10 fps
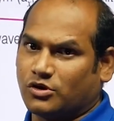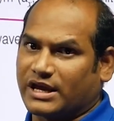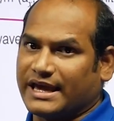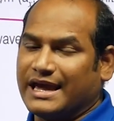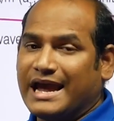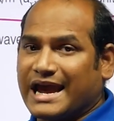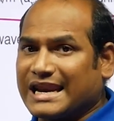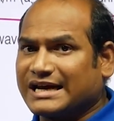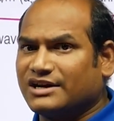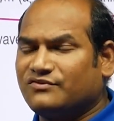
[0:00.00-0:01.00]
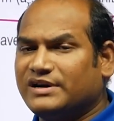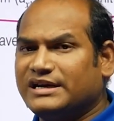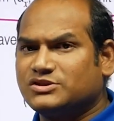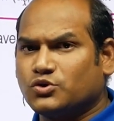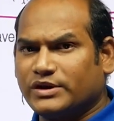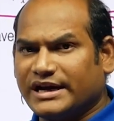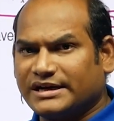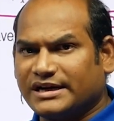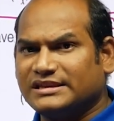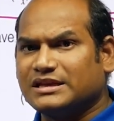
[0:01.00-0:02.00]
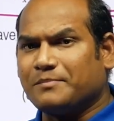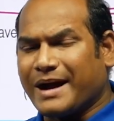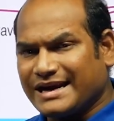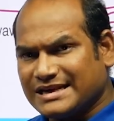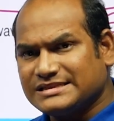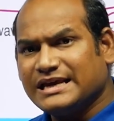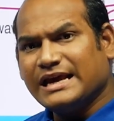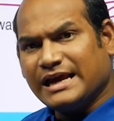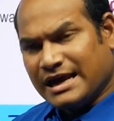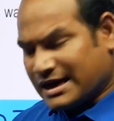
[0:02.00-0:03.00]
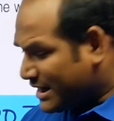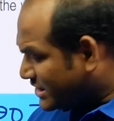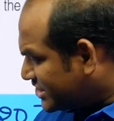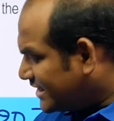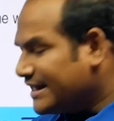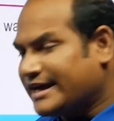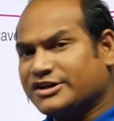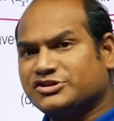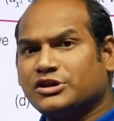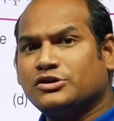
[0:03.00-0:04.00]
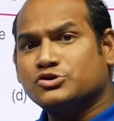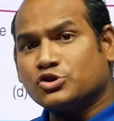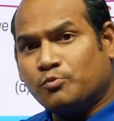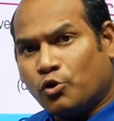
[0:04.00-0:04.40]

Okay, electric field is oriented in the minus uh, z direction. So